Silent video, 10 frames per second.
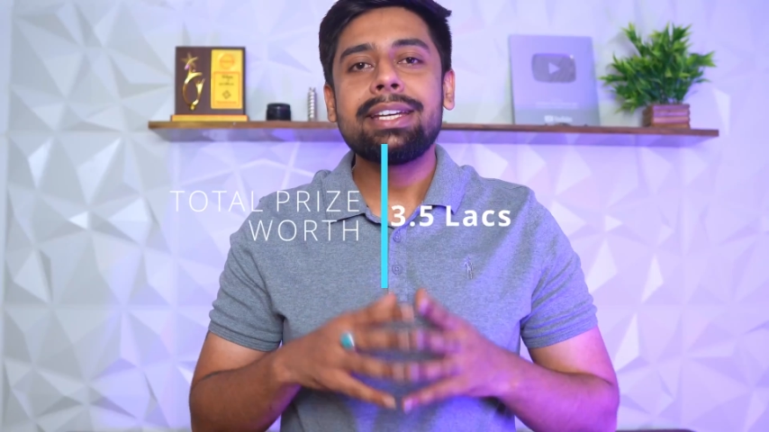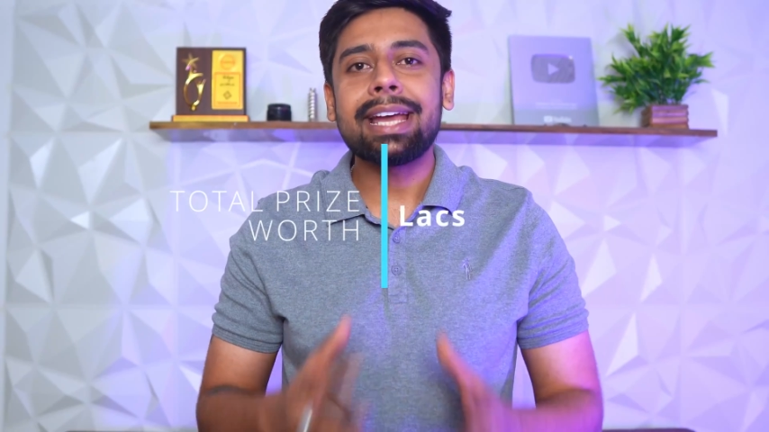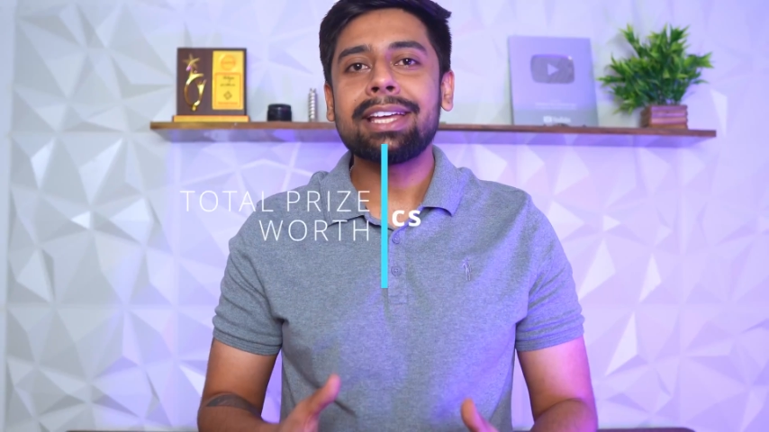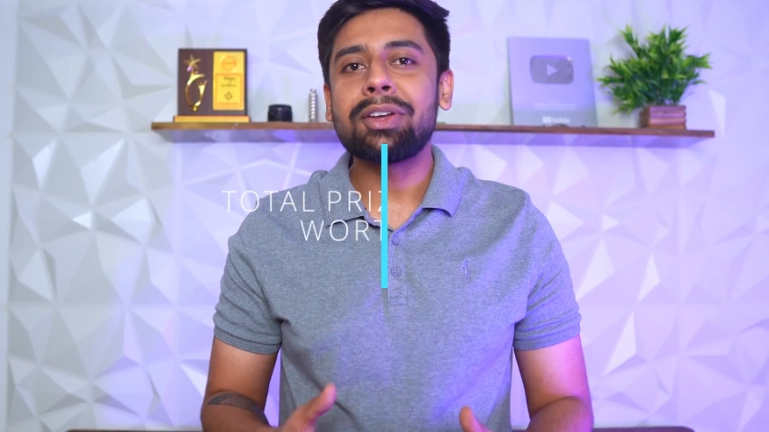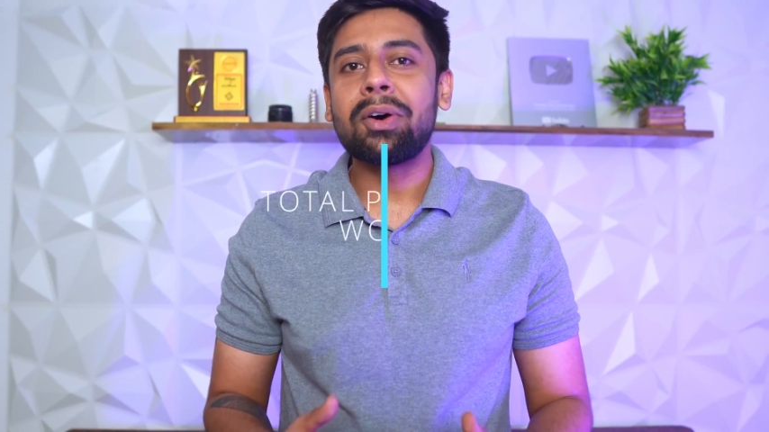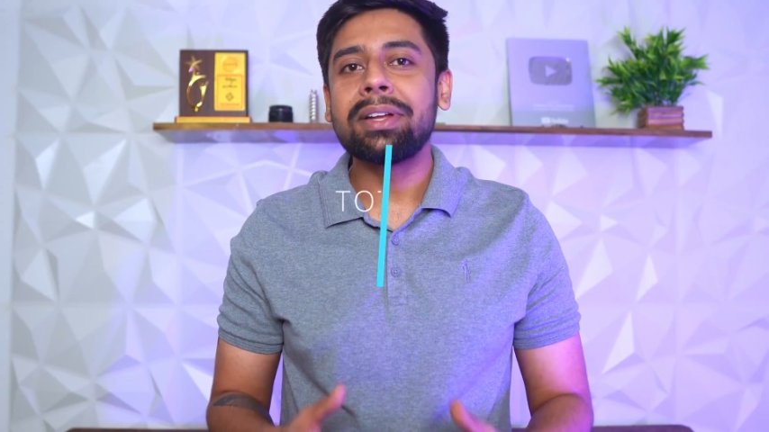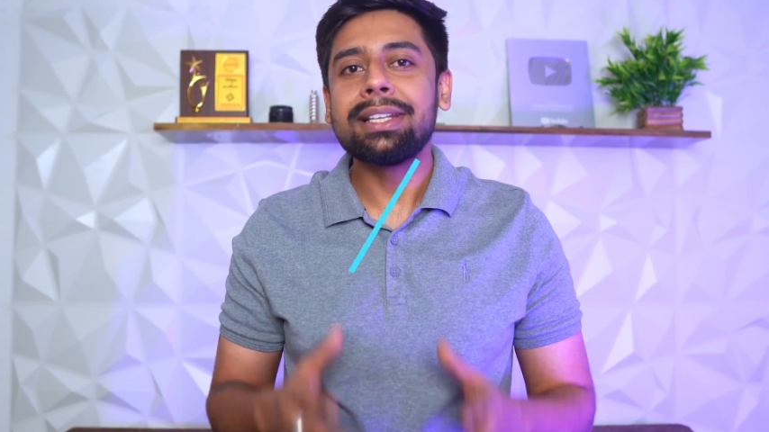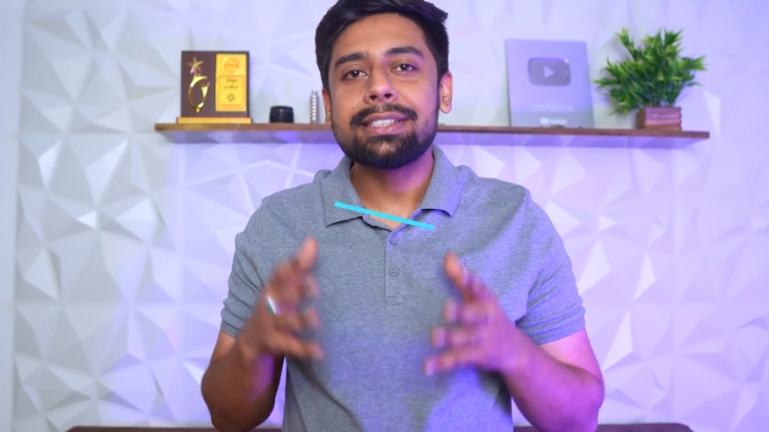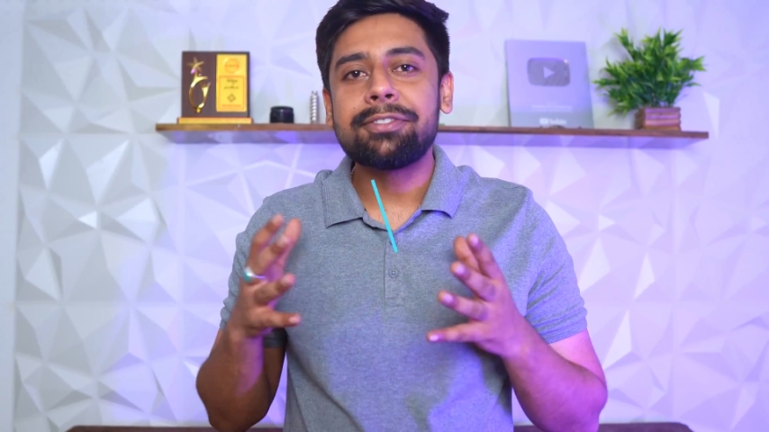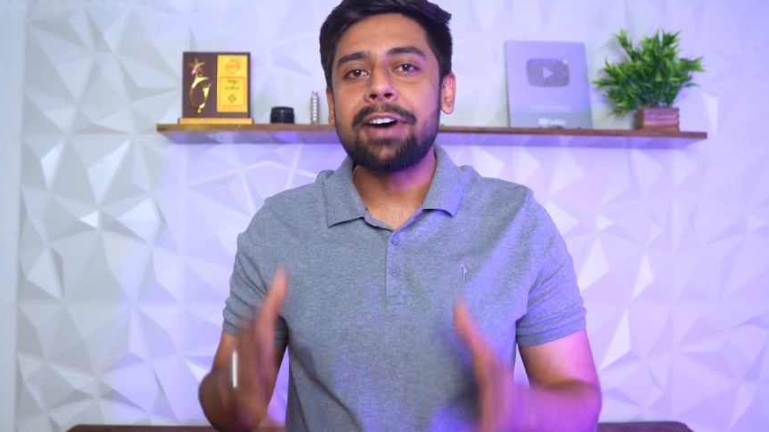
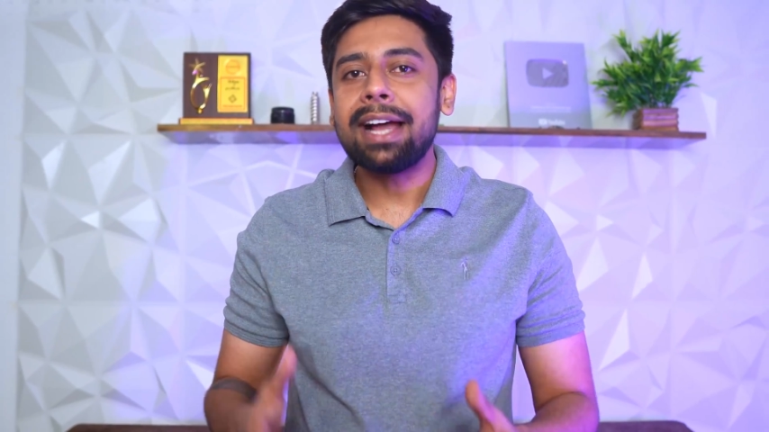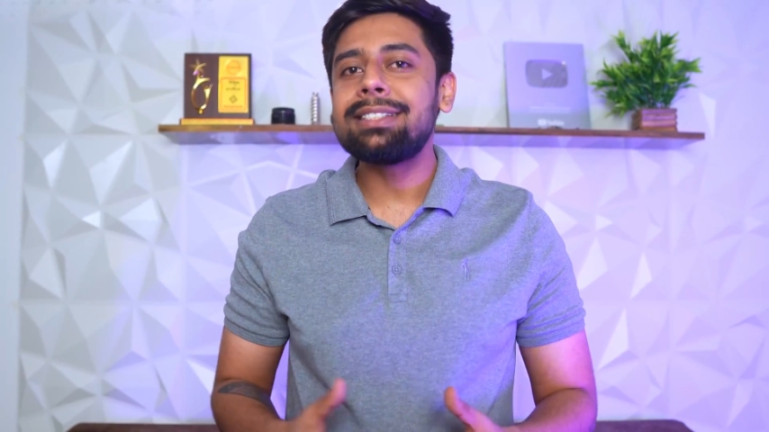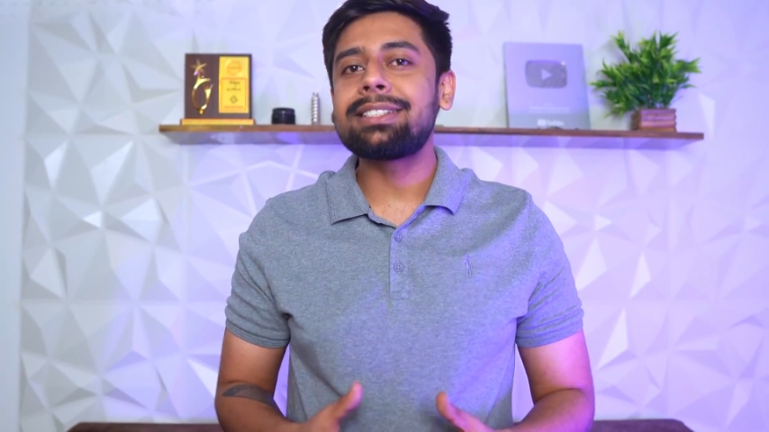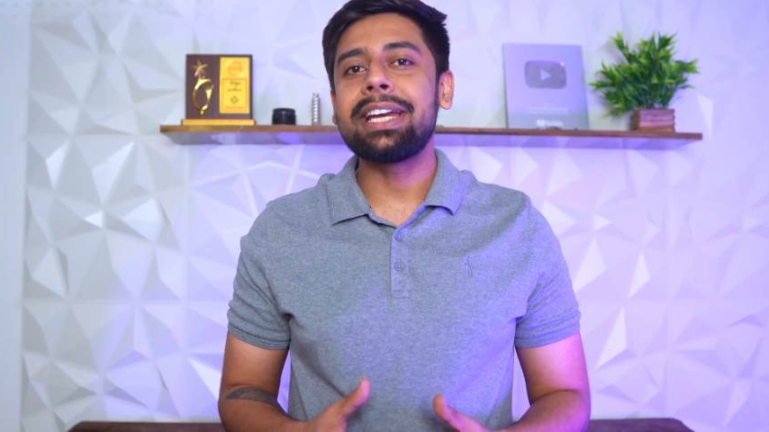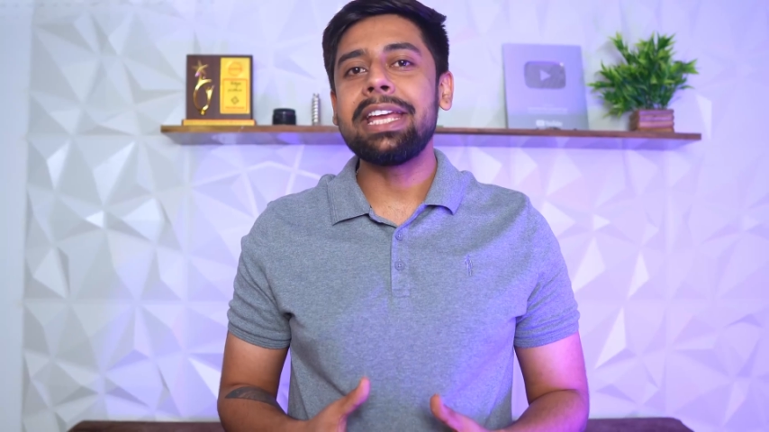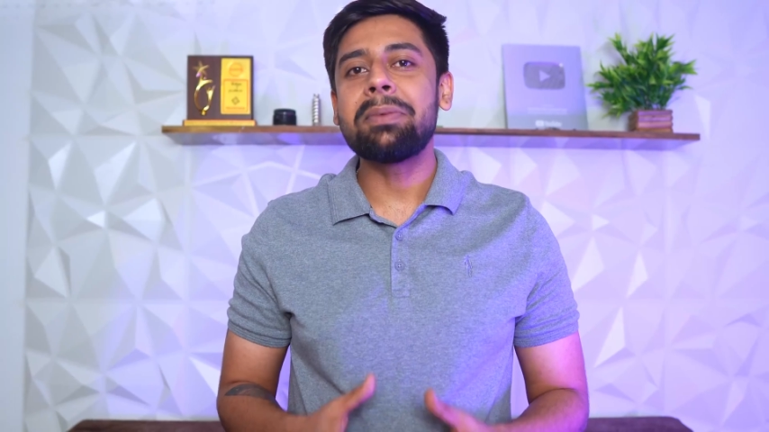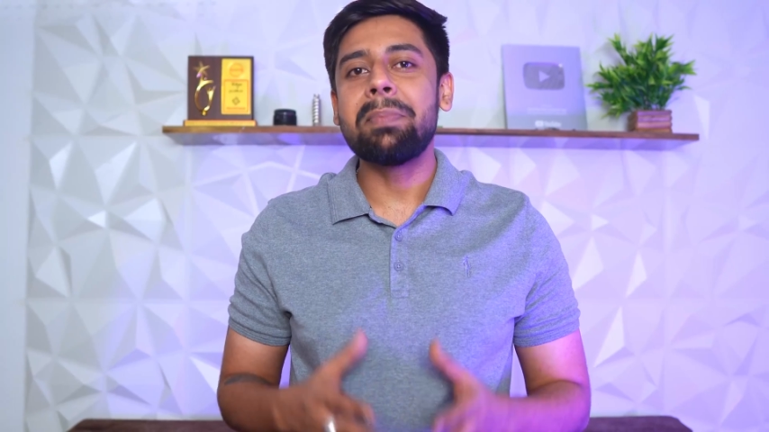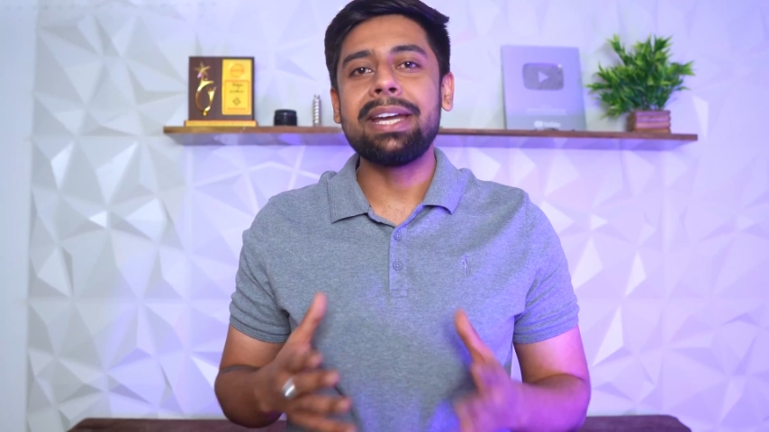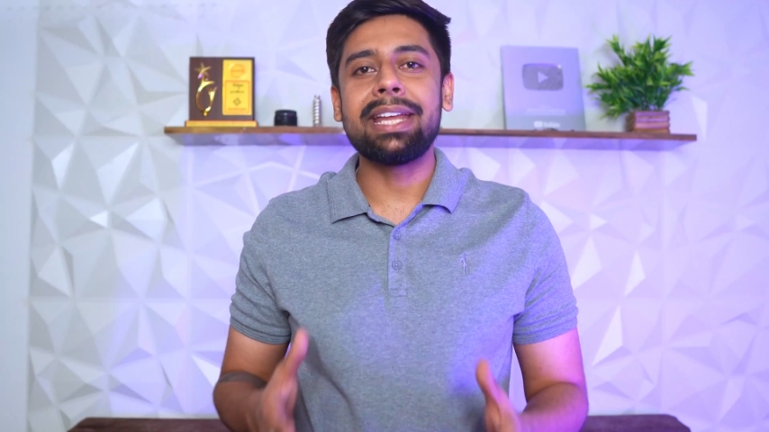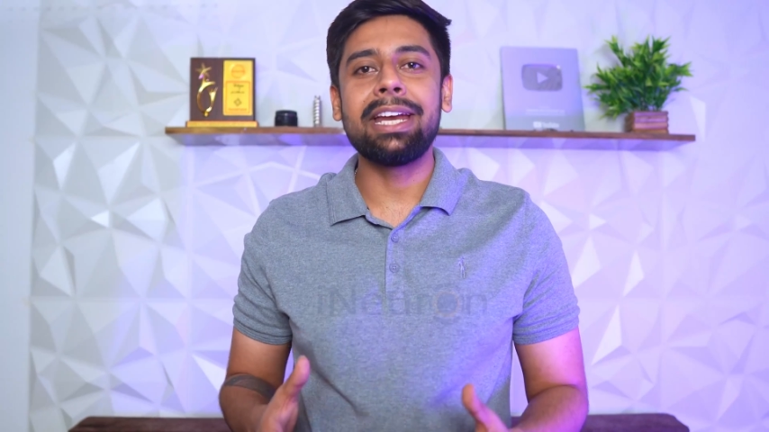Techathon is a fine streak
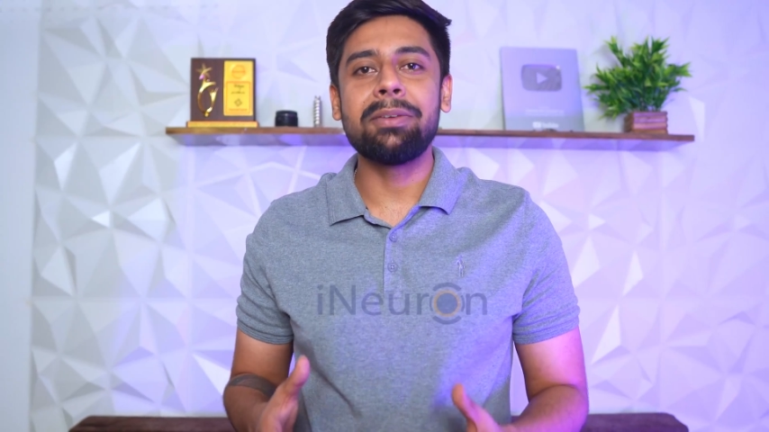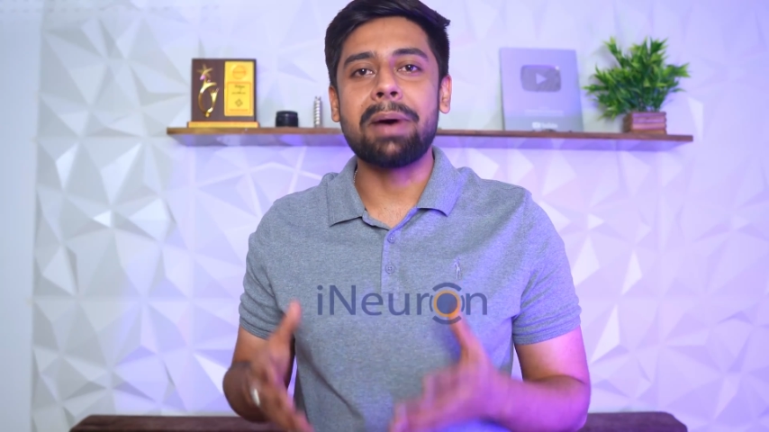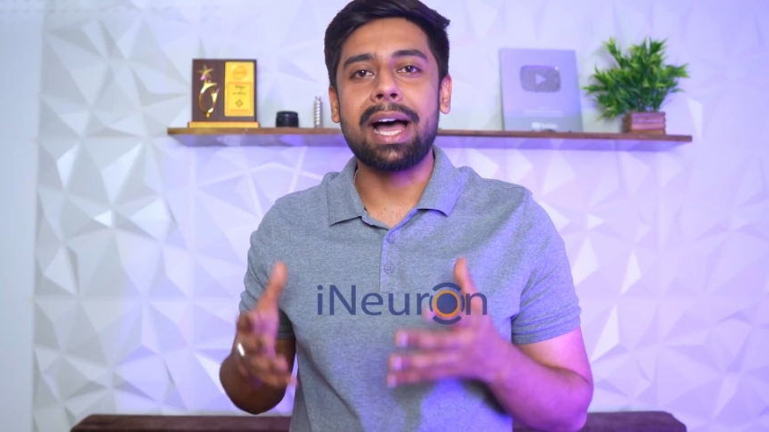maintained